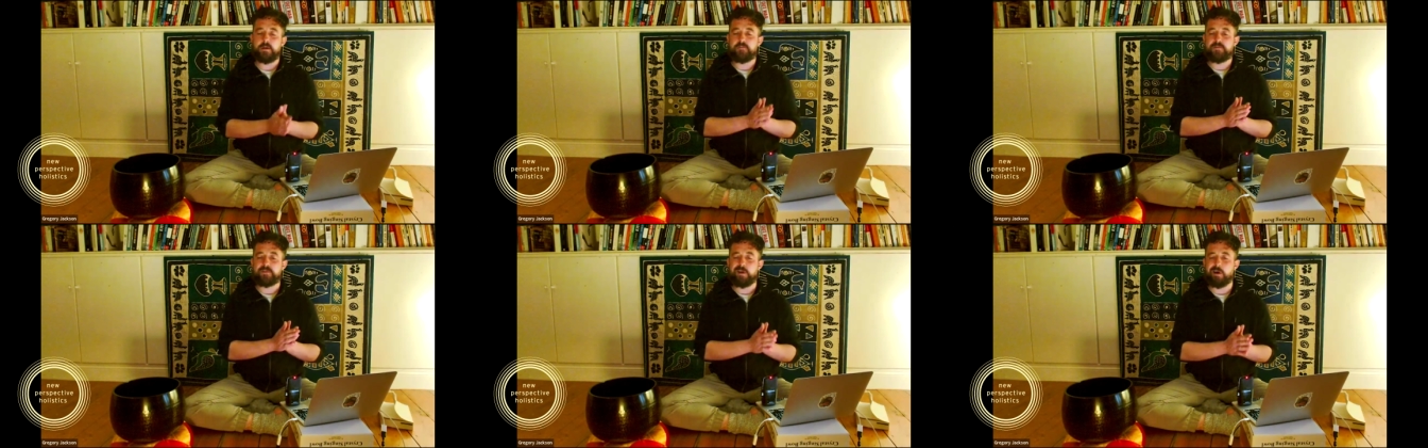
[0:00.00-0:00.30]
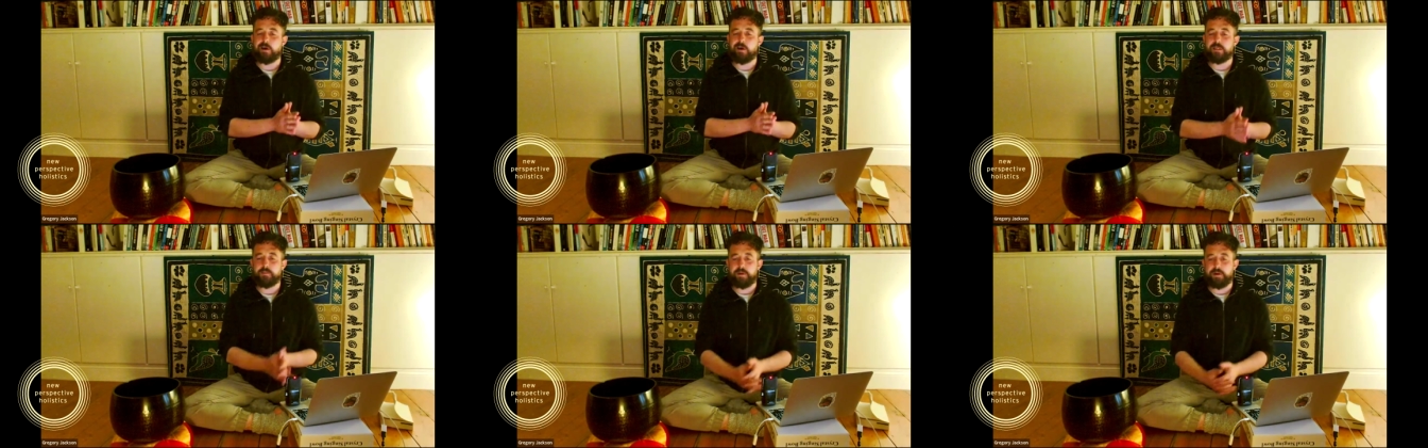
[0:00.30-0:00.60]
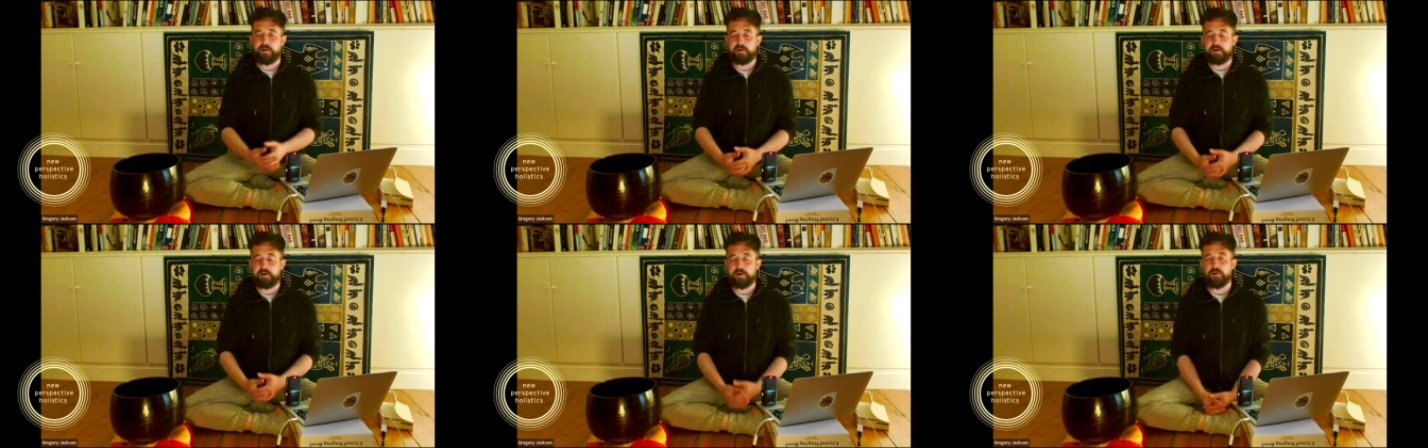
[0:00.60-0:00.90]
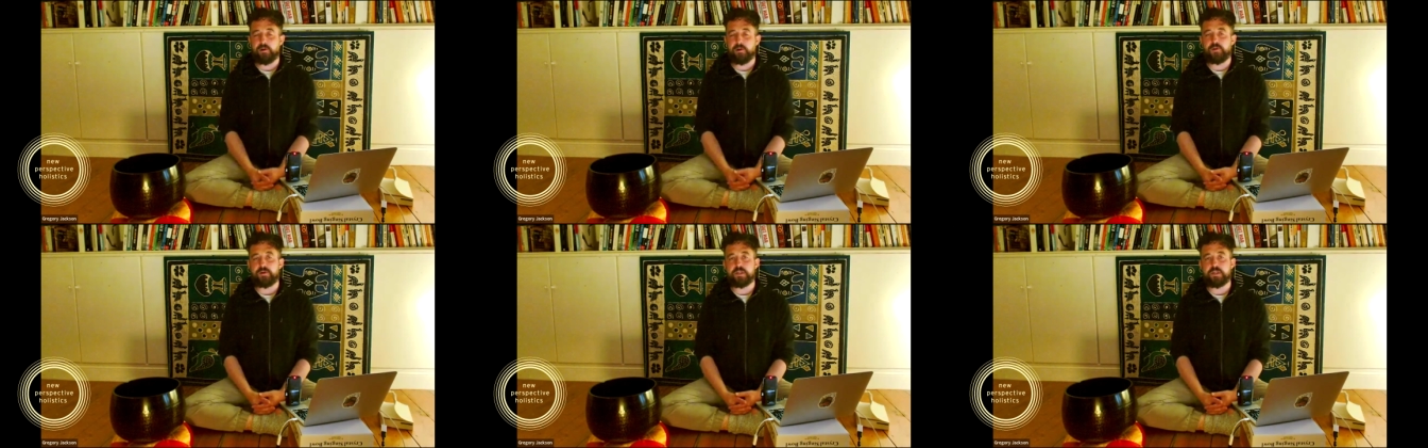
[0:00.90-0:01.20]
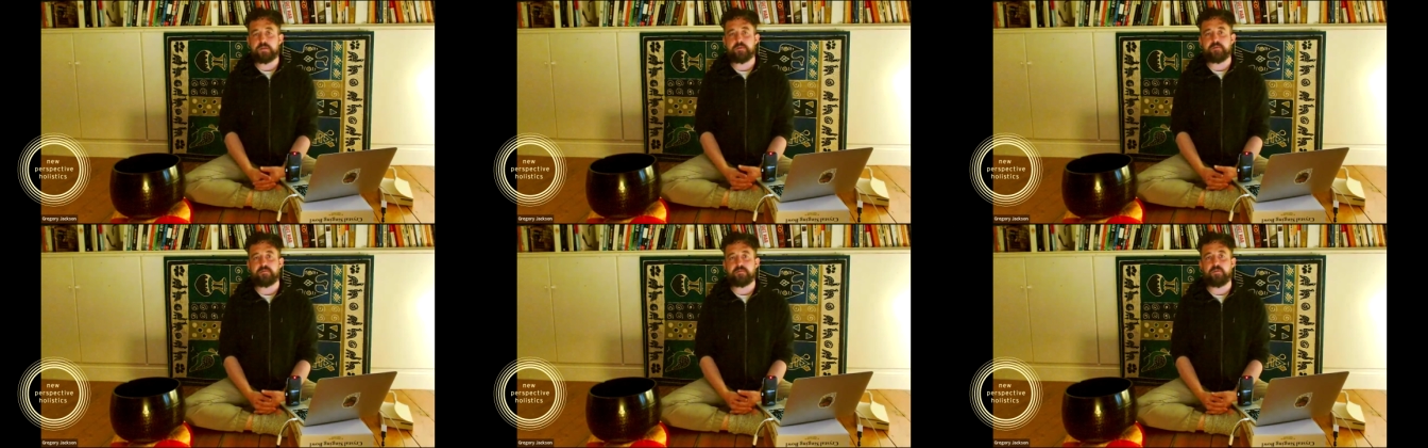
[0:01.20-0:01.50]
I talked about it in others
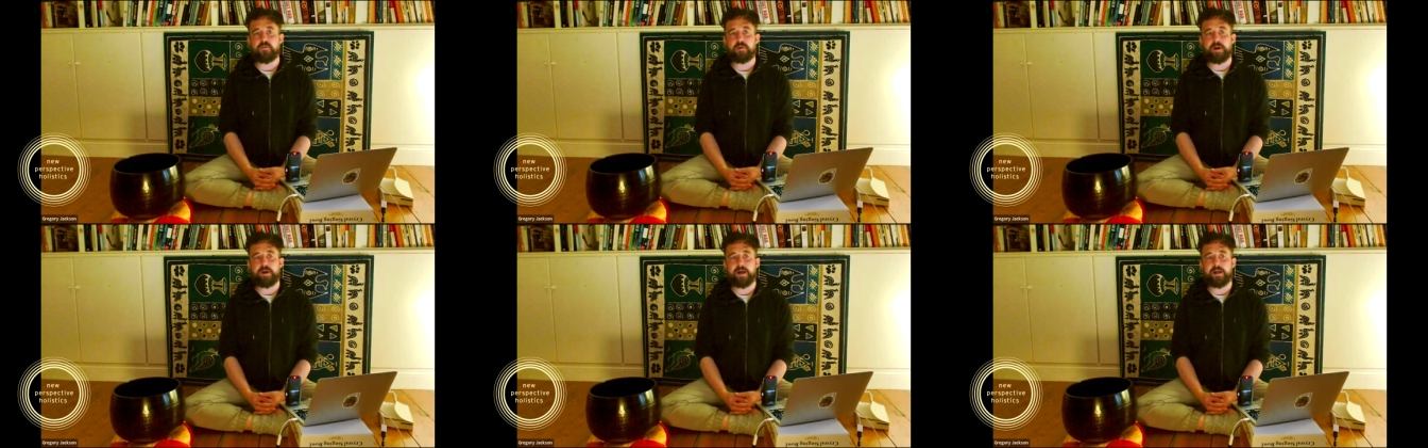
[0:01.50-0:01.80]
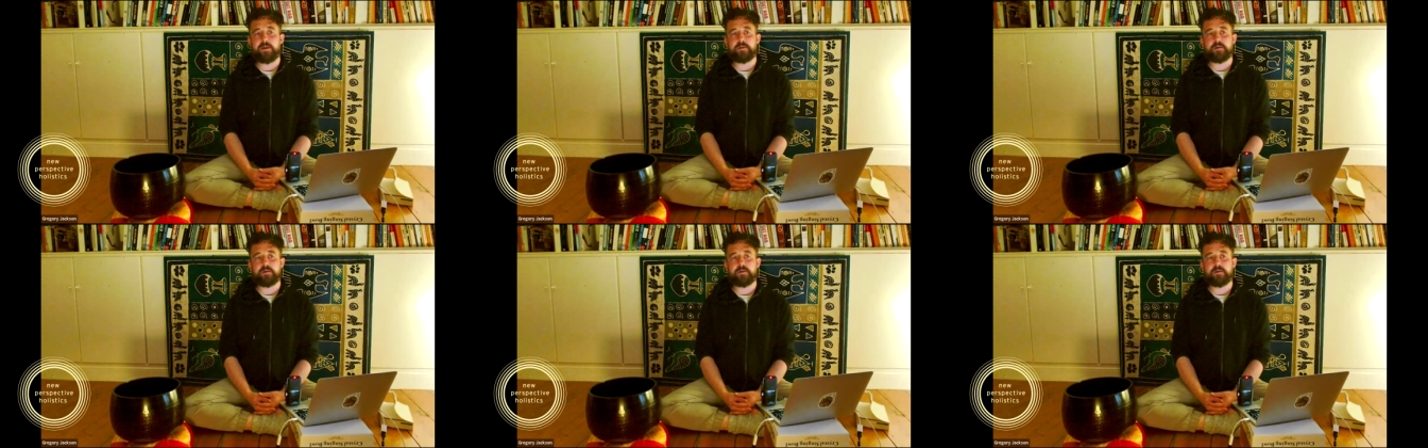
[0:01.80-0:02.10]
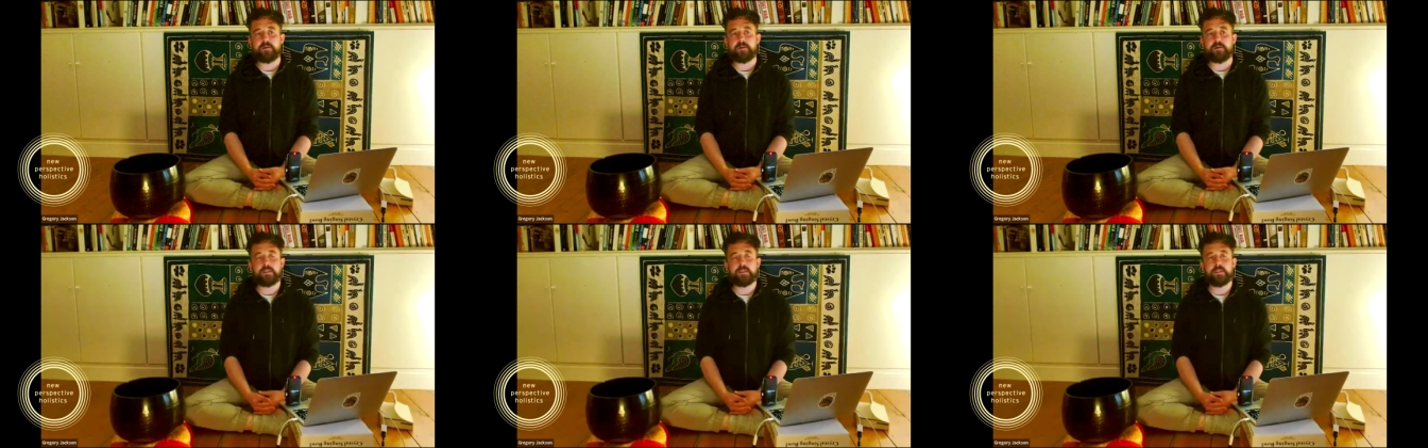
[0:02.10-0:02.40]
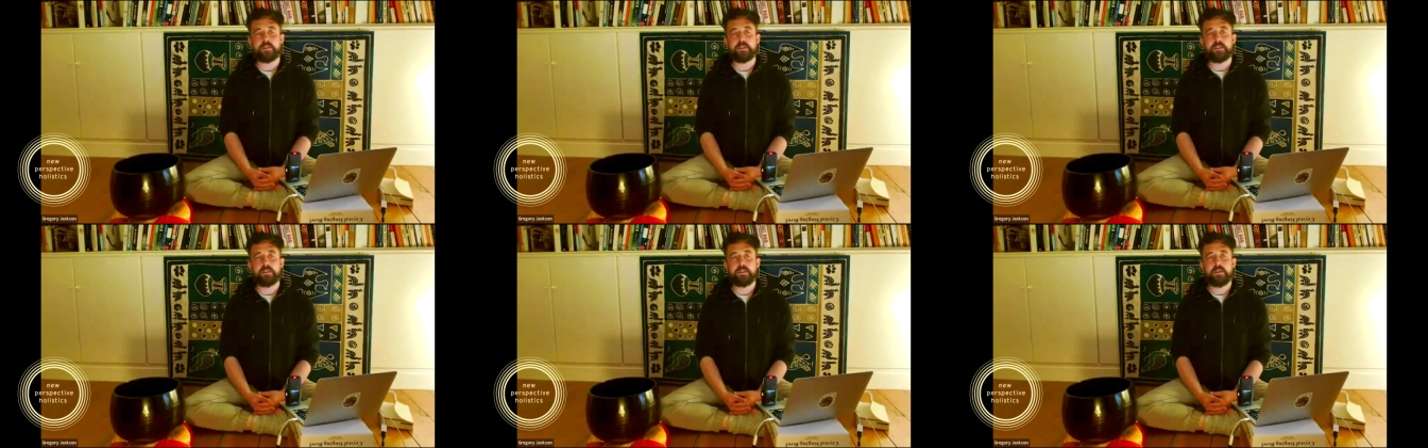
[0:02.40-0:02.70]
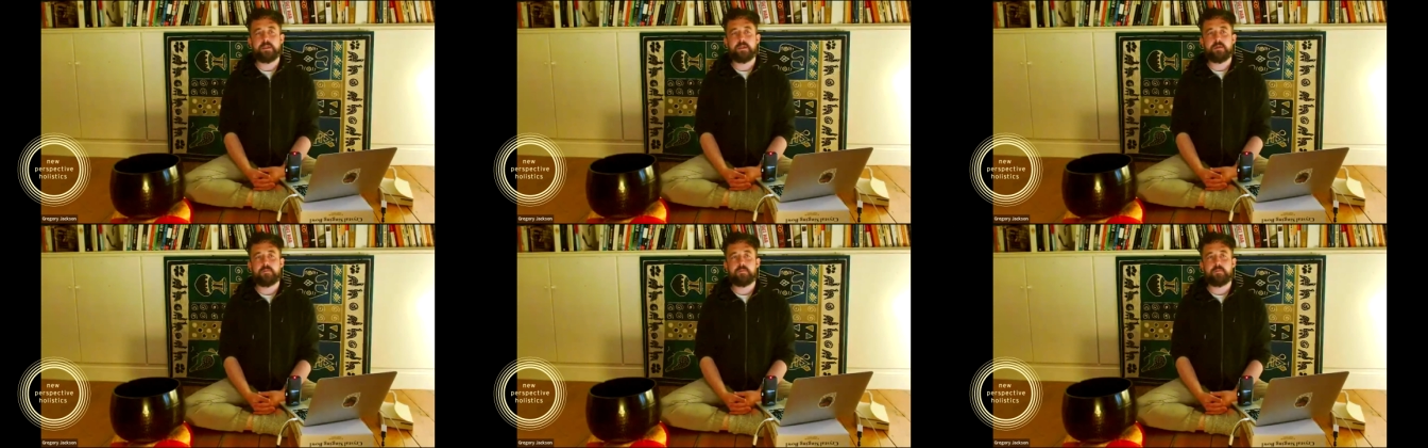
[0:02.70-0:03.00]
beforehand,
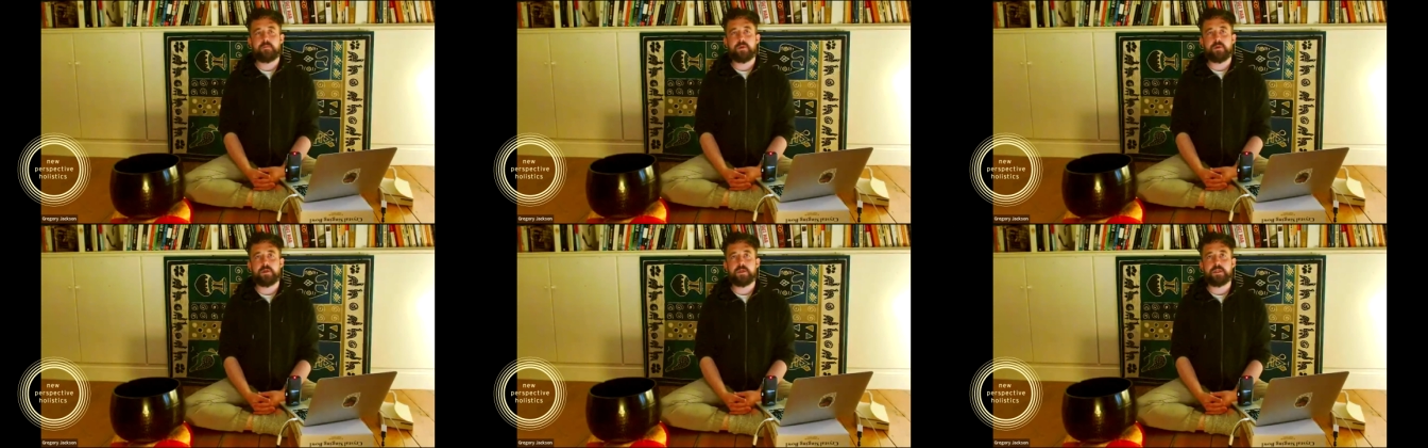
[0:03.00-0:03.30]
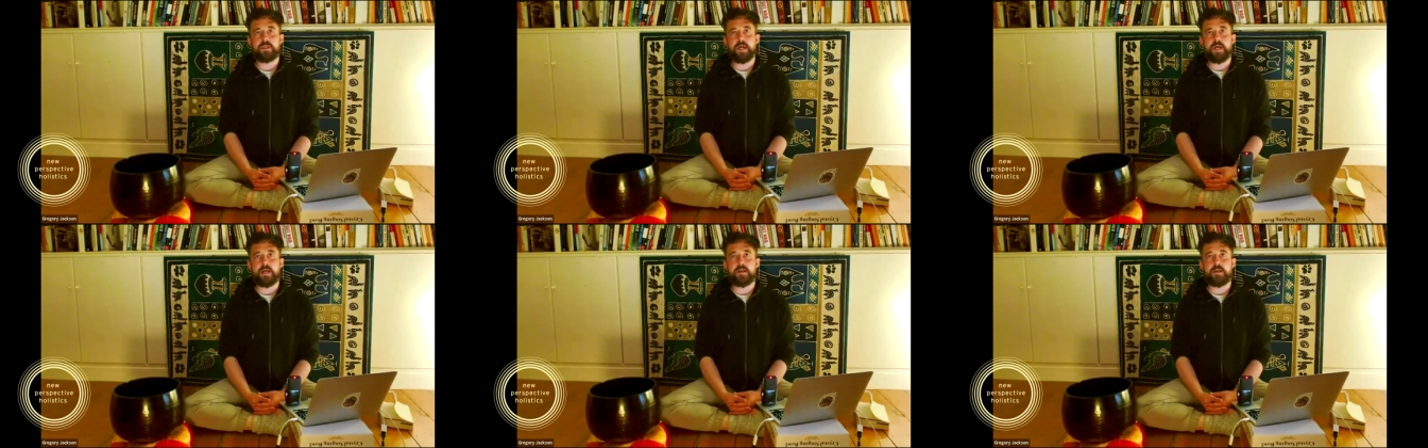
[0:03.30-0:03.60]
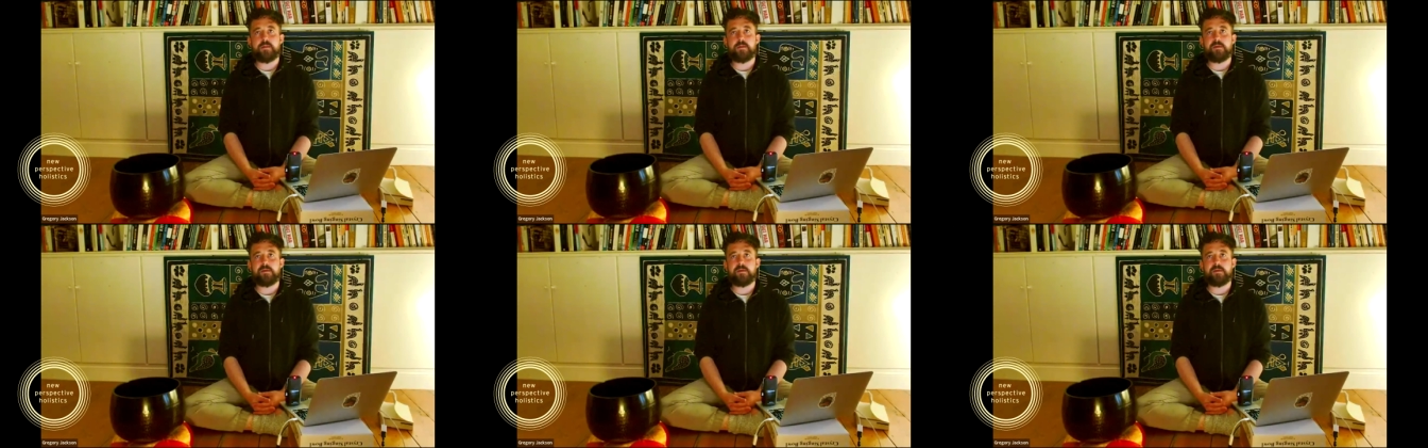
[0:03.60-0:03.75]
but in